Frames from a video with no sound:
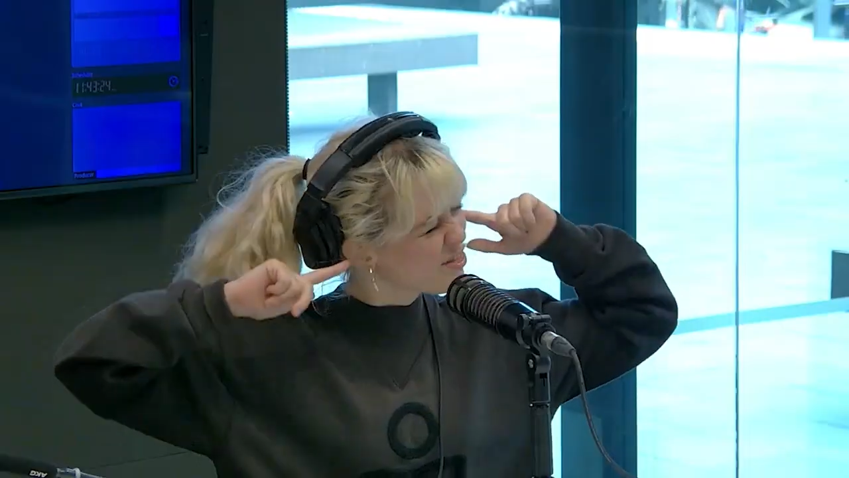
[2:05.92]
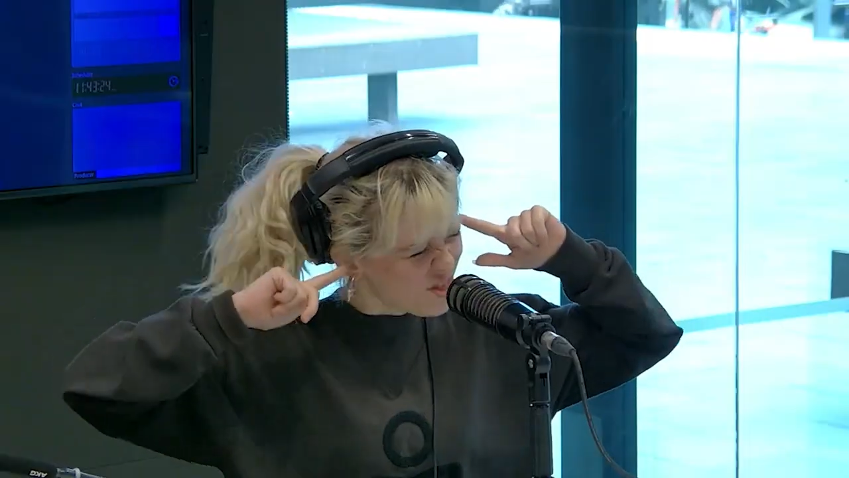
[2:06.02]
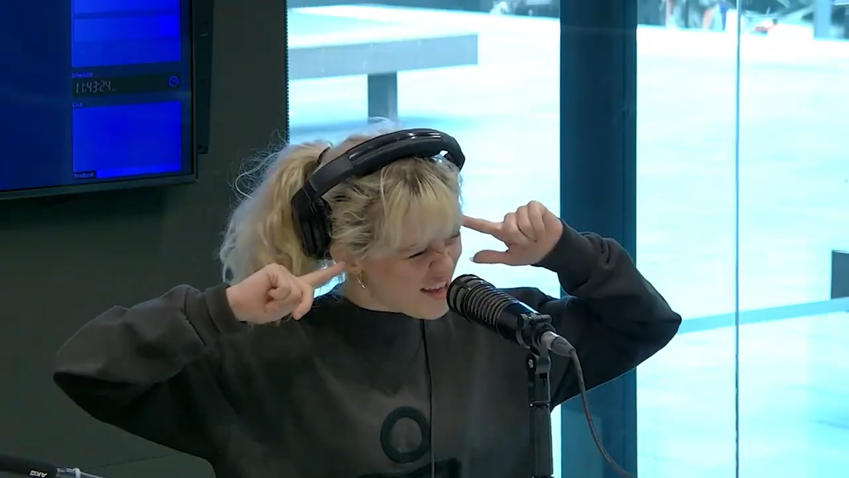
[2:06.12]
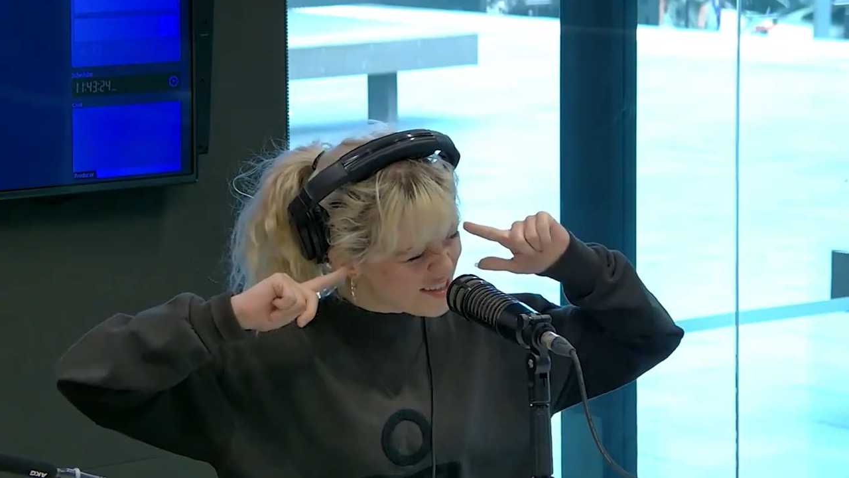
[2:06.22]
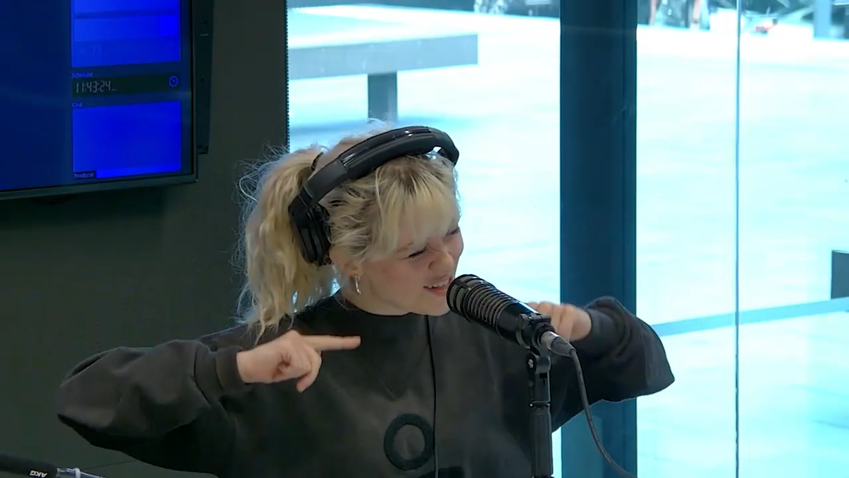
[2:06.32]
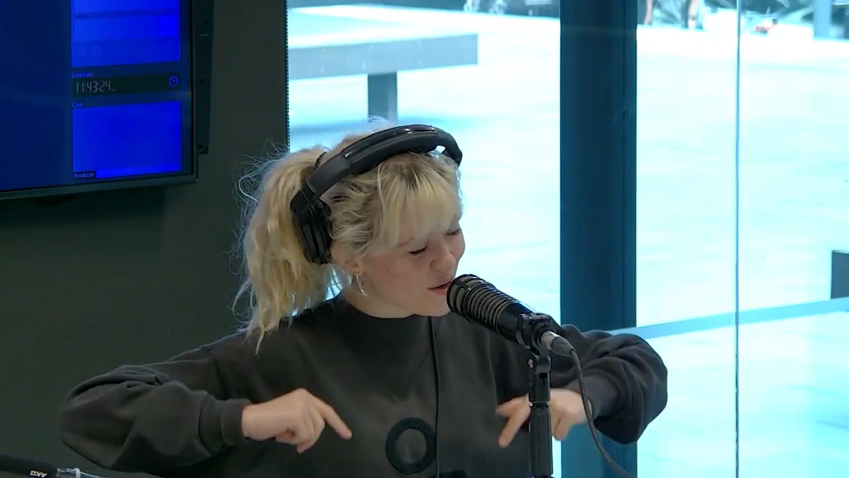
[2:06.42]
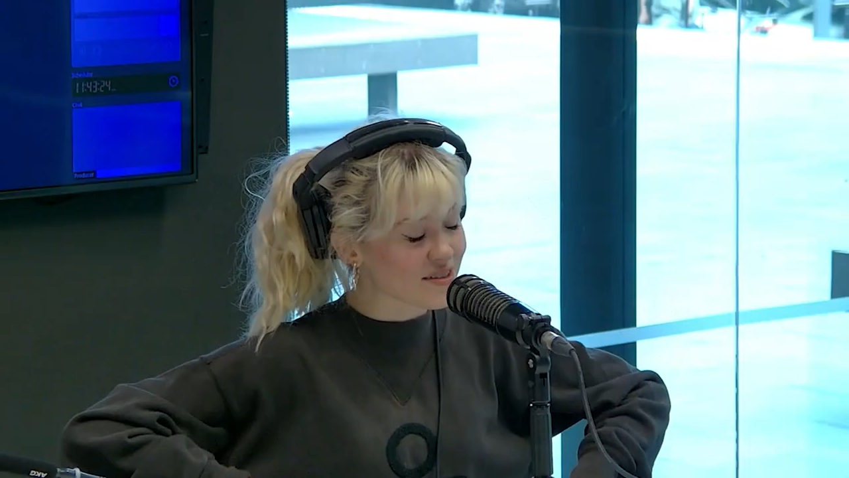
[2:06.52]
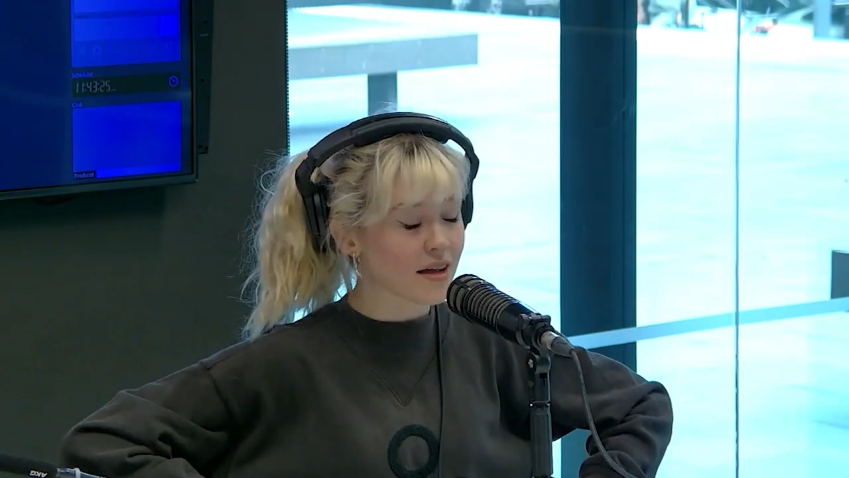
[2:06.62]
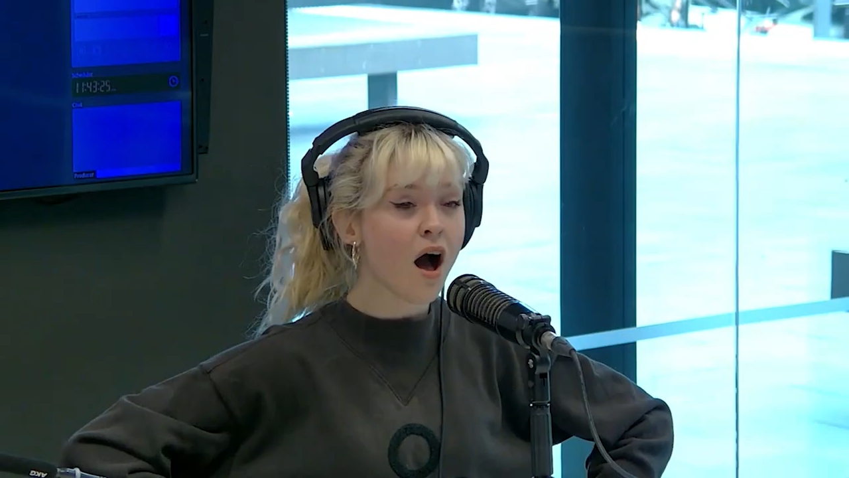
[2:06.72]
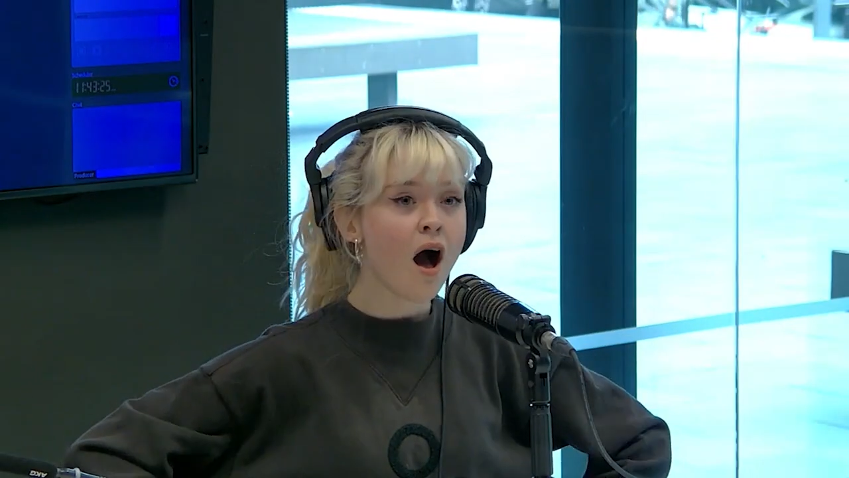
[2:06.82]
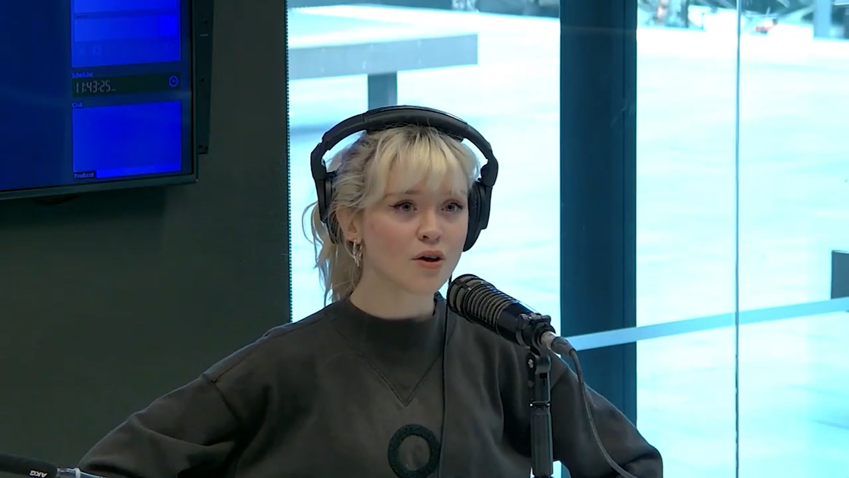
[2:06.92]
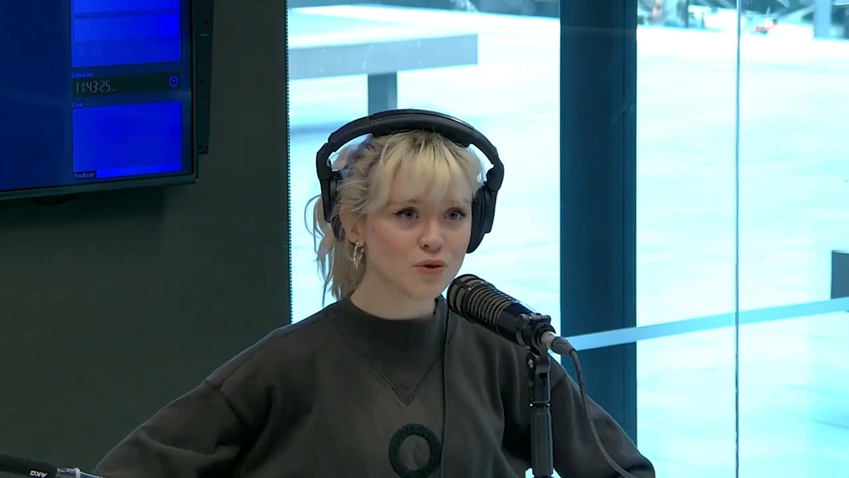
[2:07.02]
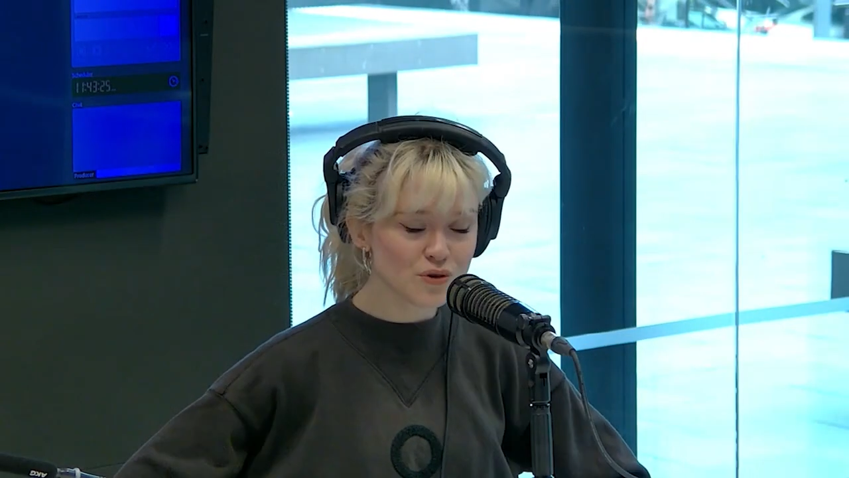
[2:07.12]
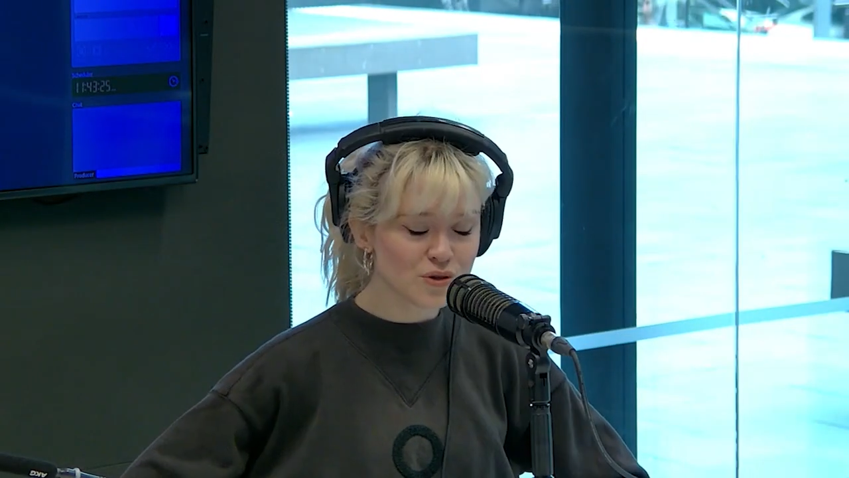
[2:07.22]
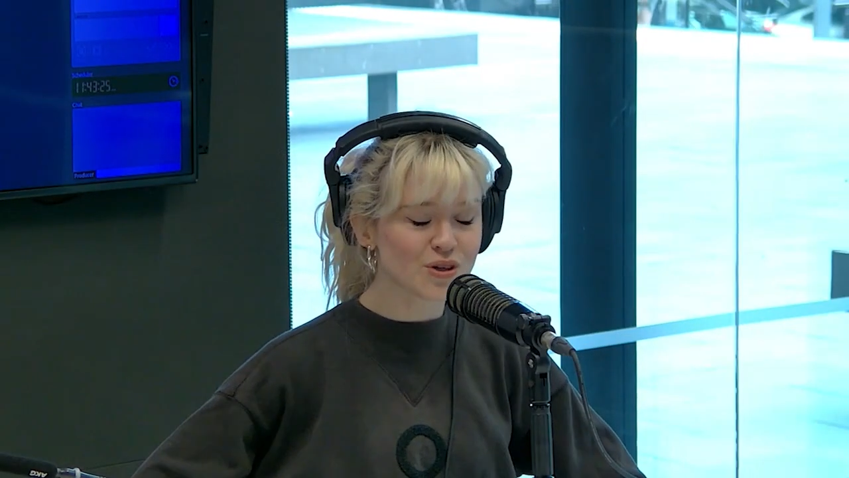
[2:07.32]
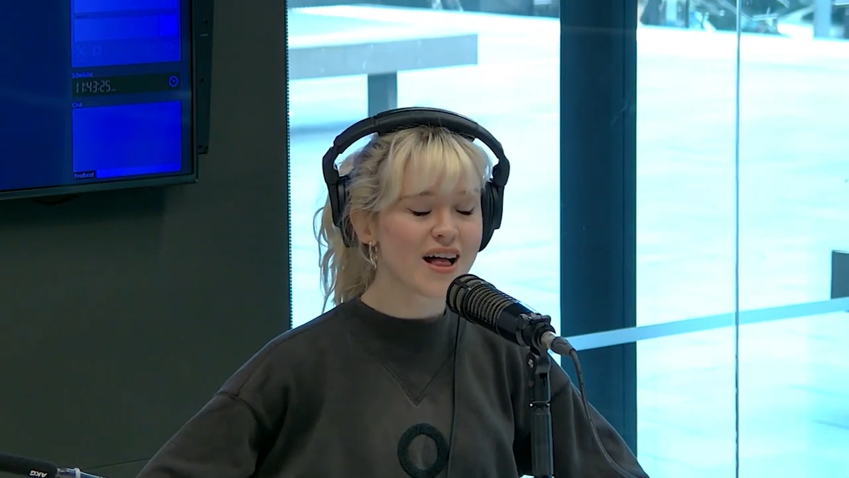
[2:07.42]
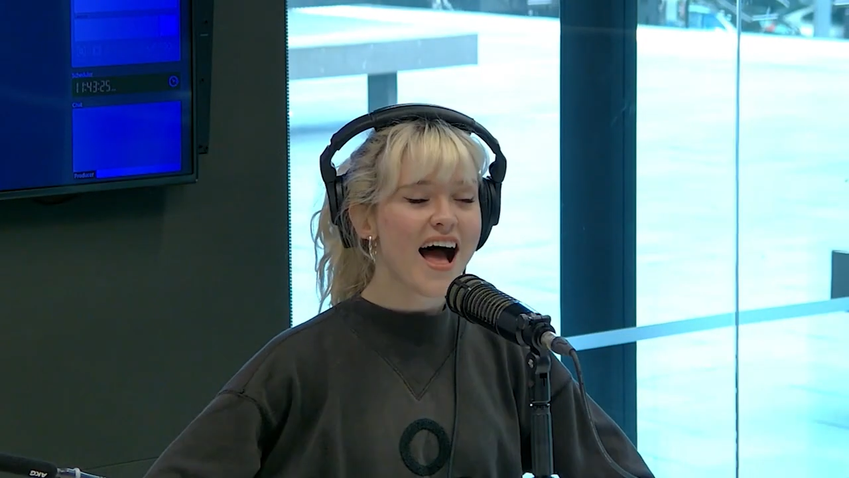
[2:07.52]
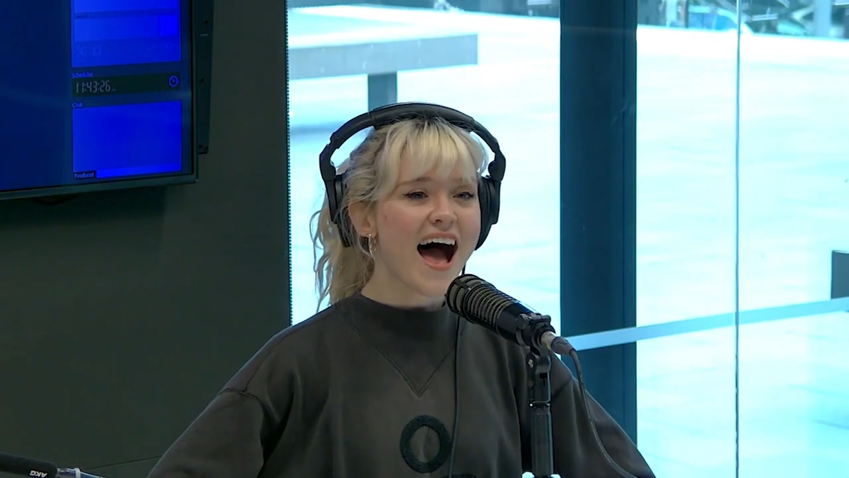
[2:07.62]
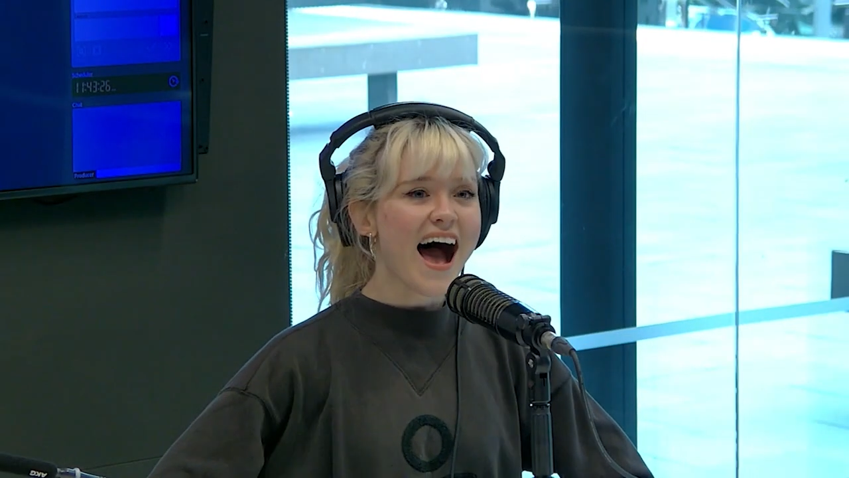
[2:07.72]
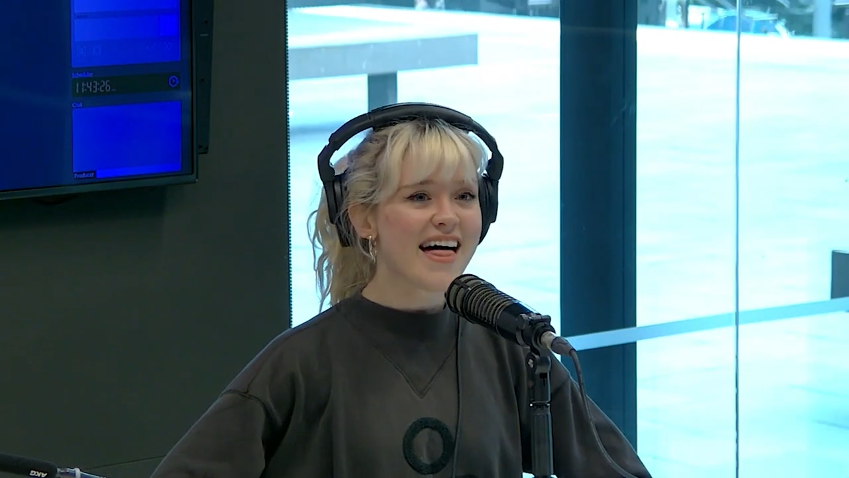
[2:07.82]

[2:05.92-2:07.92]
this situation. I was like, oh, cool, cool, cool.